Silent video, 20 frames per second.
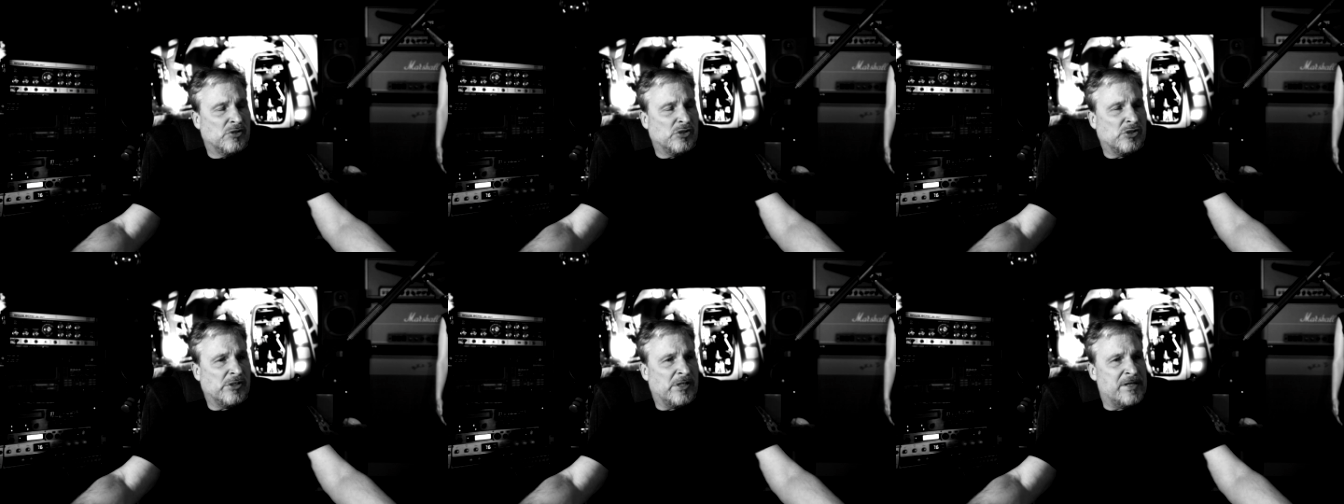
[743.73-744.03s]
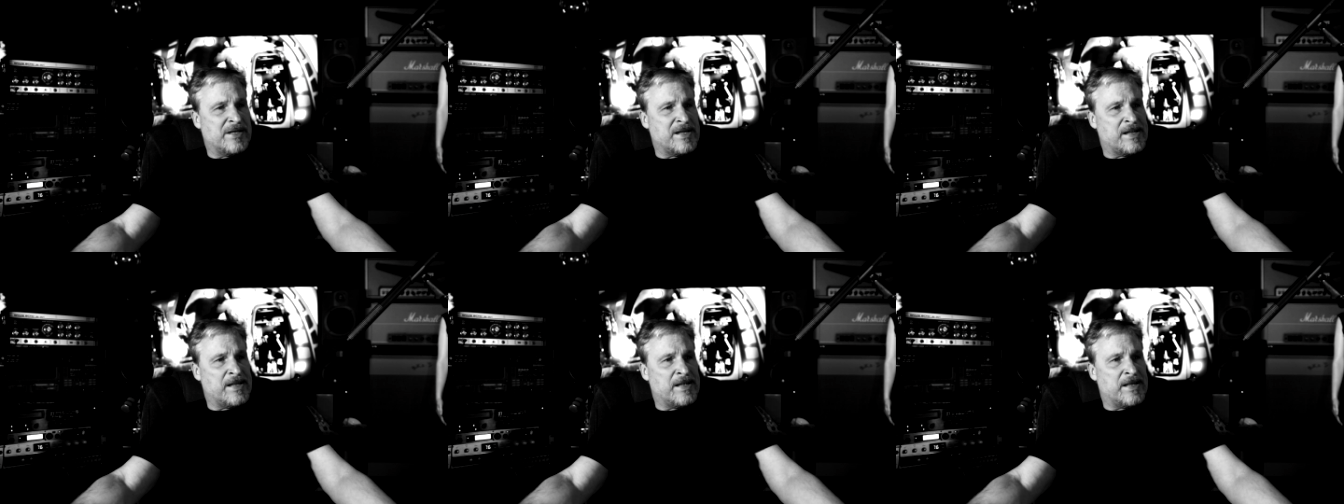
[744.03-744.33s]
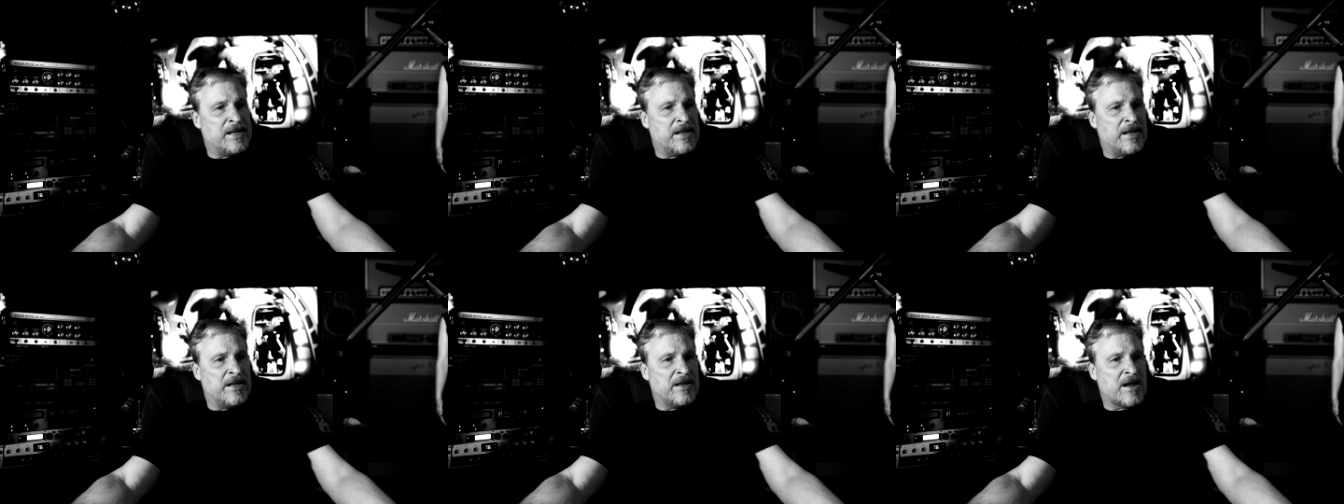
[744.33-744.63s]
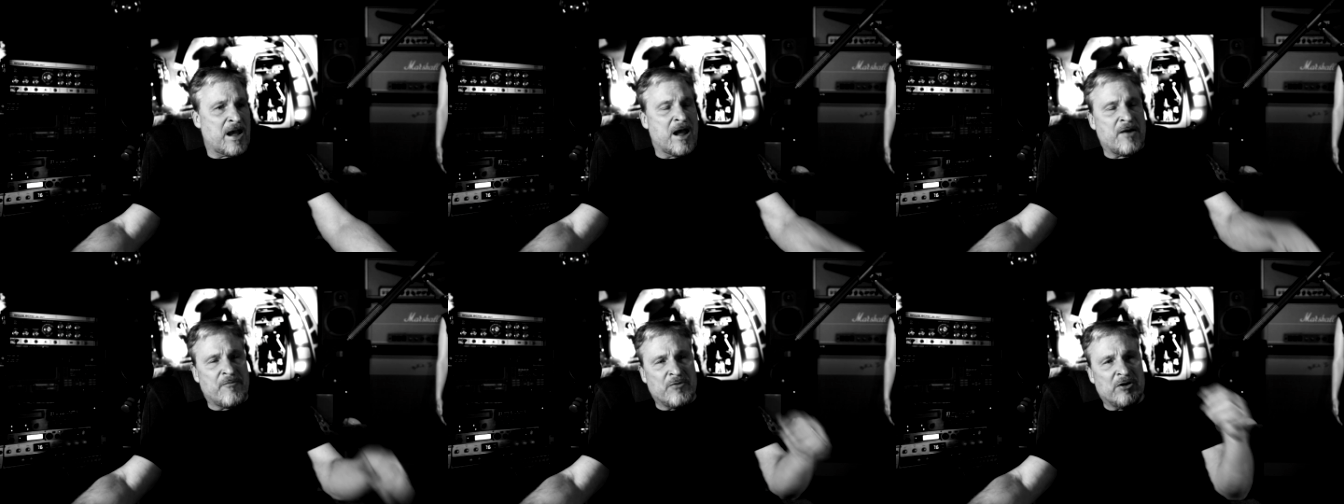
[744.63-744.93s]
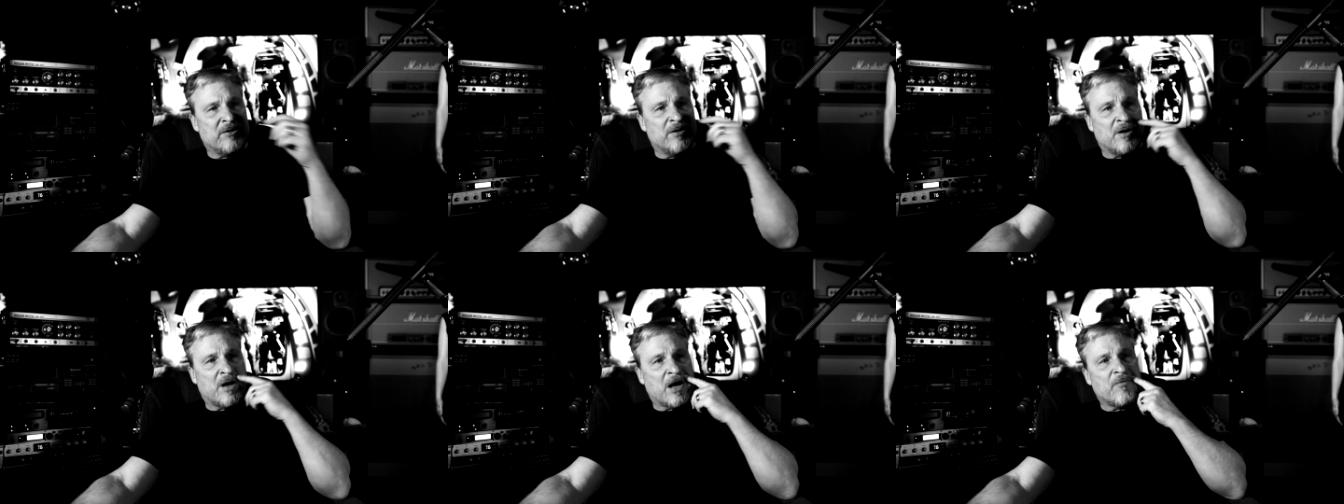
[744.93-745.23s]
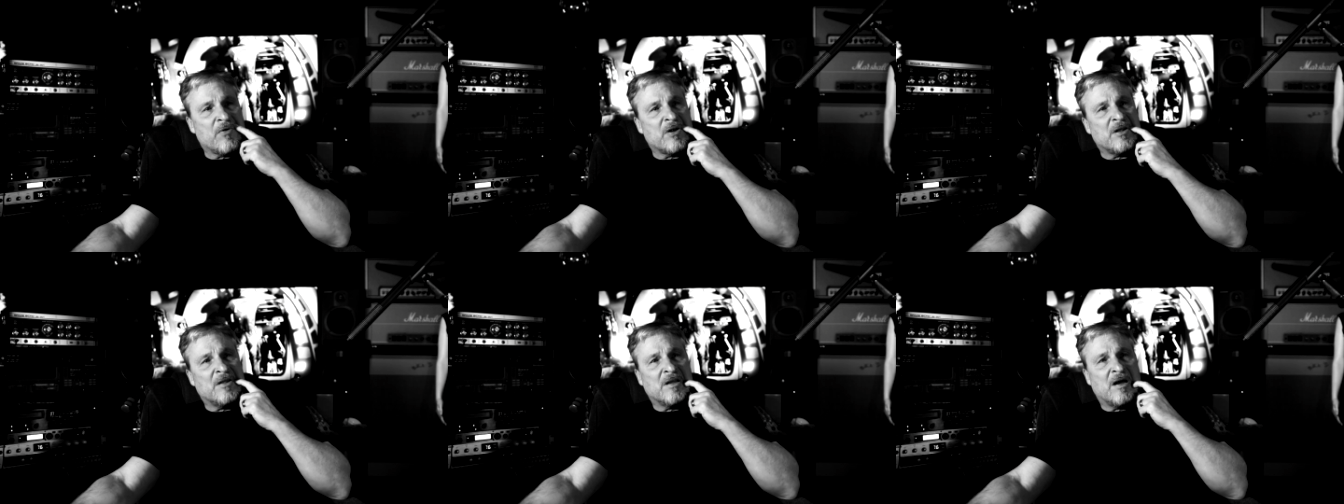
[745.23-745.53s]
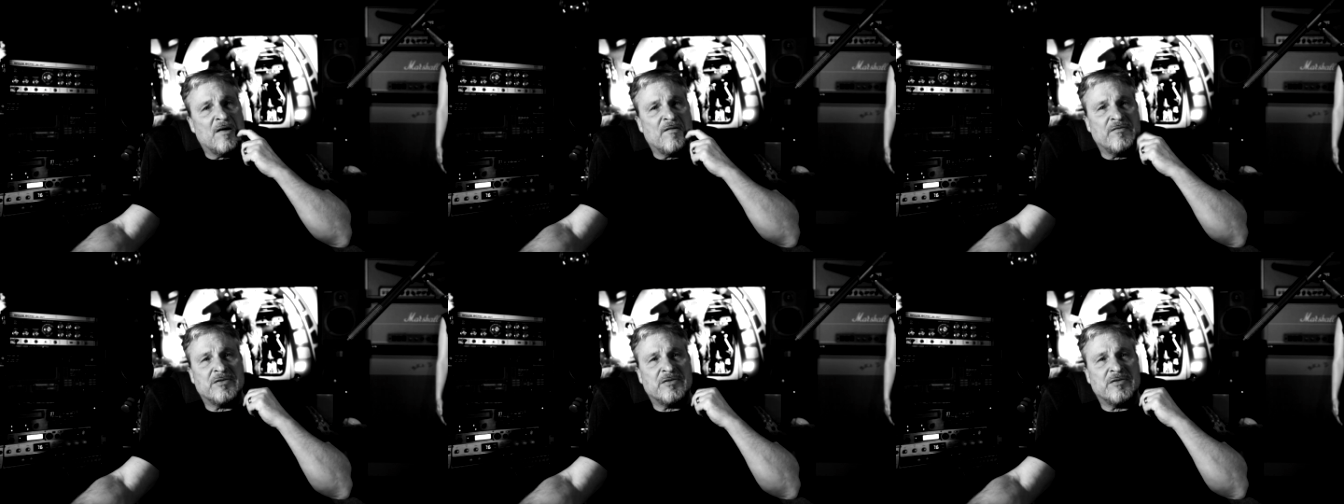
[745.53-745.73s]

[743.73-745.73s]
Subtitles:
And I would love